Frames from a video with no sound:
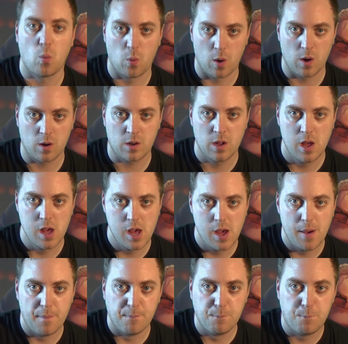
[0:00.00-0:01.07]
work,
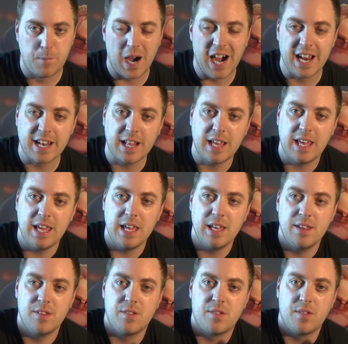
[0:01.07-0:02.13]
but
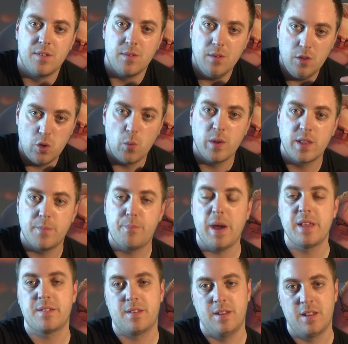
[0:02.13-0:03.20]
he's doing the
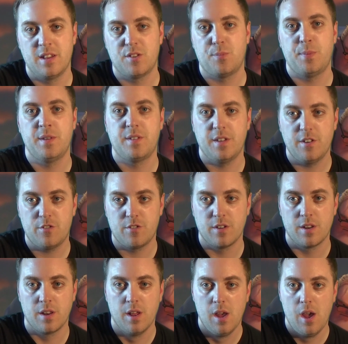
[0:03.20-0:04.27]
best in his
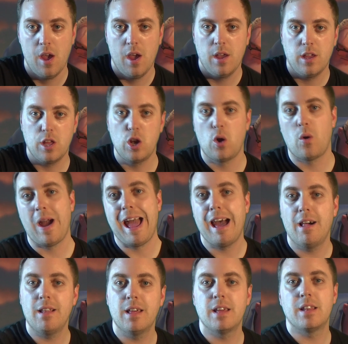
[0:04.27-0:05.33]
position. You know,
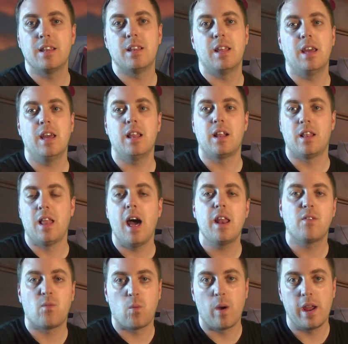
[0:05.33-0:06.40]
Helen, in a lot
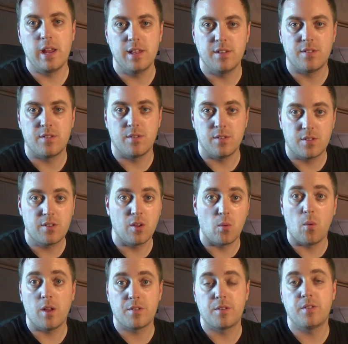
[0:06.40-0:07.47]
of ways, still
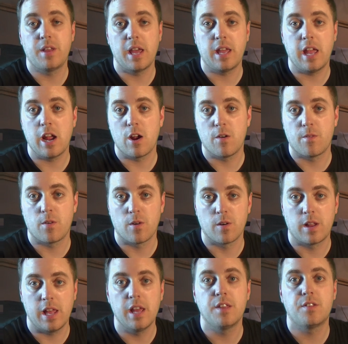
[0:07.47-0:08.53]
wants to take care of her
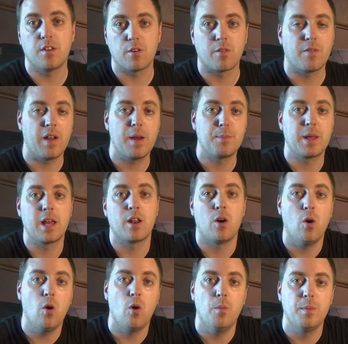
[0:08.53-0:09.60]
kids and her family at
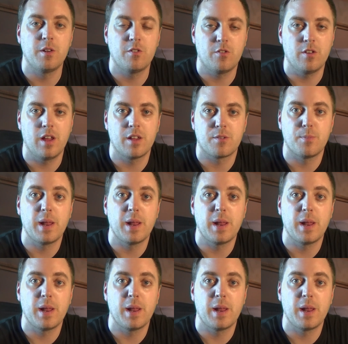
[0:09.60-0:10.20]
home, and she has